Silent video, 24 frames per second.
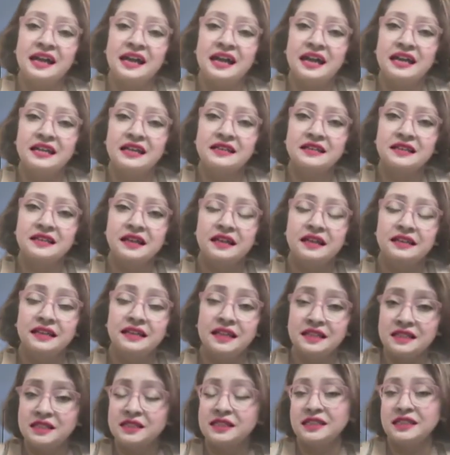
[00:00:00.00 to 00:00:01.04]
And
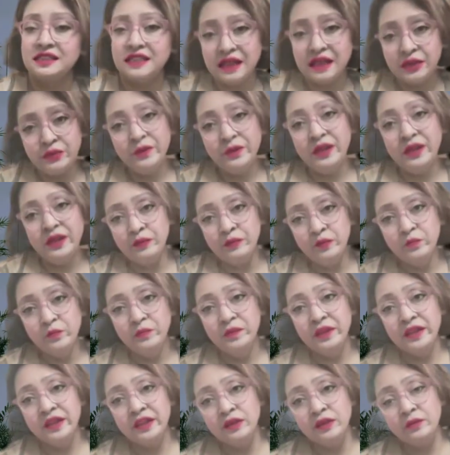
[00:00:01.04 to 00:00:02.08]
that will help you
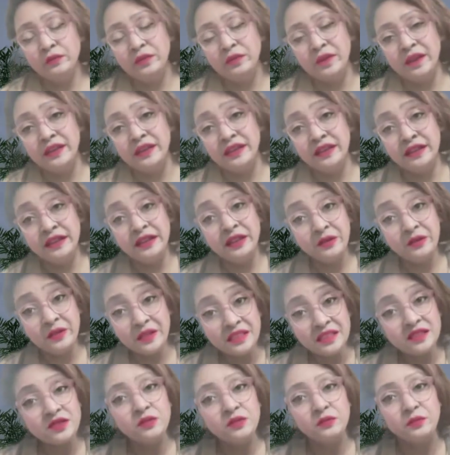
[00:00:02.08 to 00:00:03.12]
make your brand,
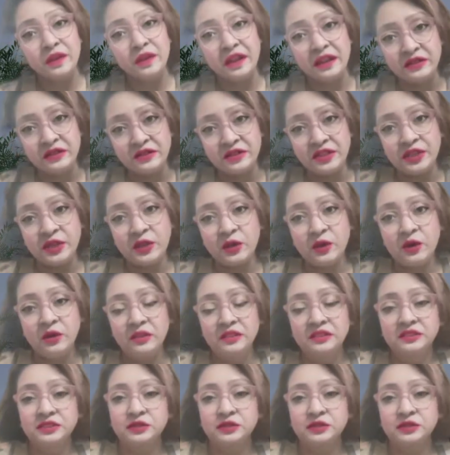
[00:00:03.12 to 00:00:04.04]
increase your brand recall.